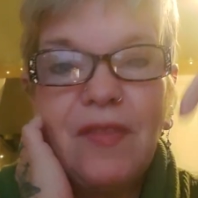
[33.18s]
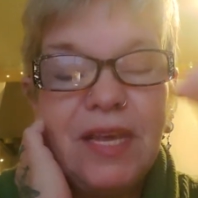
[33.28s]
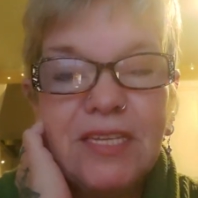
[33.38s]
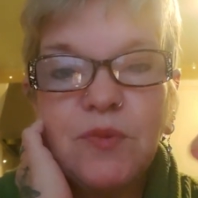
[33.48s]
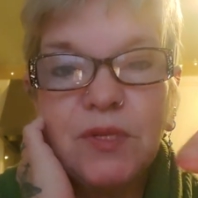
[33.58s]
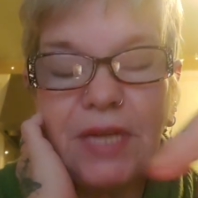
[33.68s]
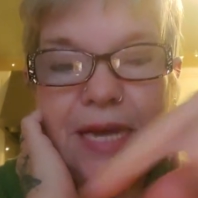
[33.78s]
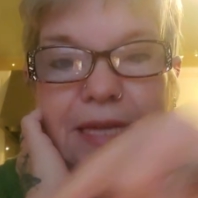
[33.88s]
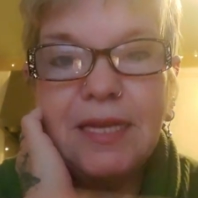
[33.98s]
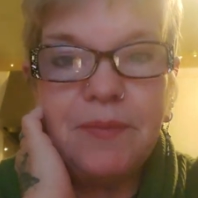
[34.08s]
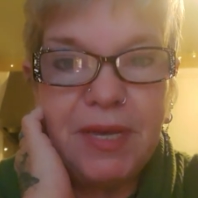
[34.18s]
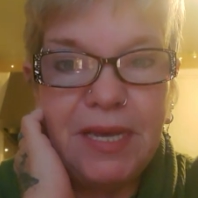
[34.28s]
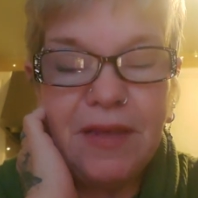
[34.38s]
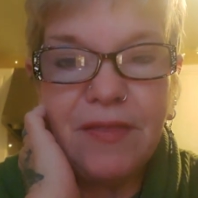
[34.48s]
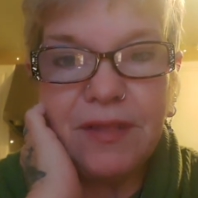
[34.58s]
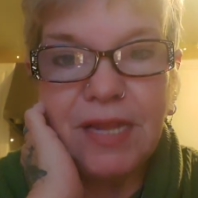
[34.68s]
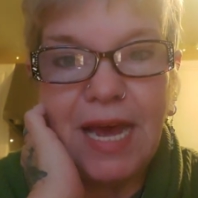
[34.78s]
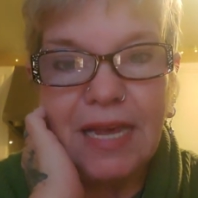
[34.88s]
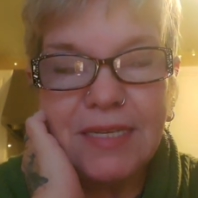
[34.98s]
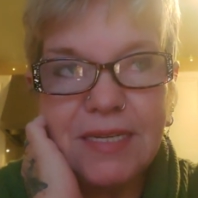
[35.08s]
this will likely be the
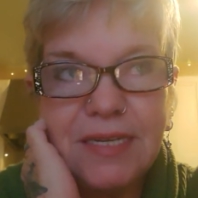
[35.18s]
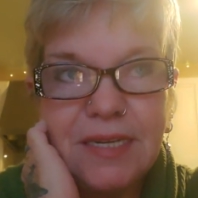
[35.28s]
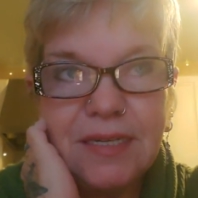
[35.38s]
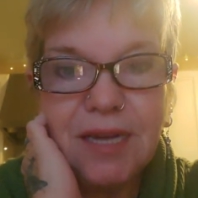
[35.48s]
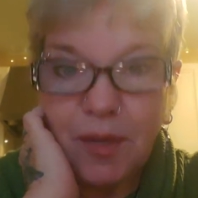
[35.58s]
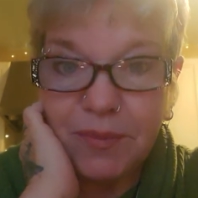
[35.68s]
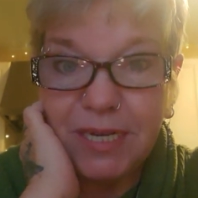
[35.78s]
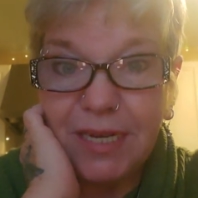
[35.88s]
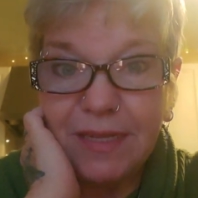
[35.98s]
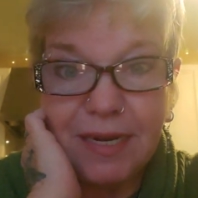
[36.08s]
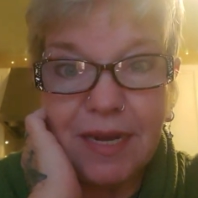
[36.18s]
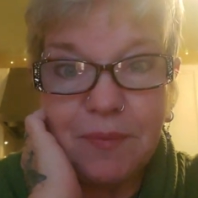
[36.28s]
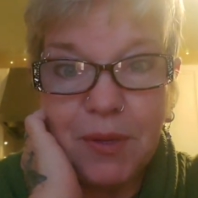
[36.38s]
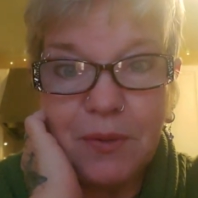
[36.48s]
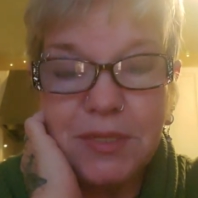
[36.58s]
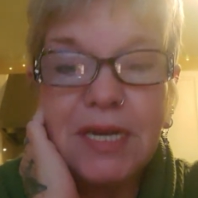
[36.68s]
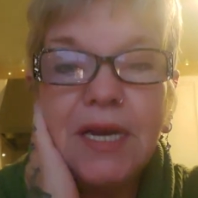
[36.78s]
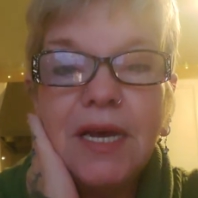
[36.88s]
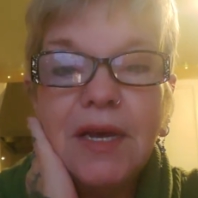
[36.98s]
last update that I post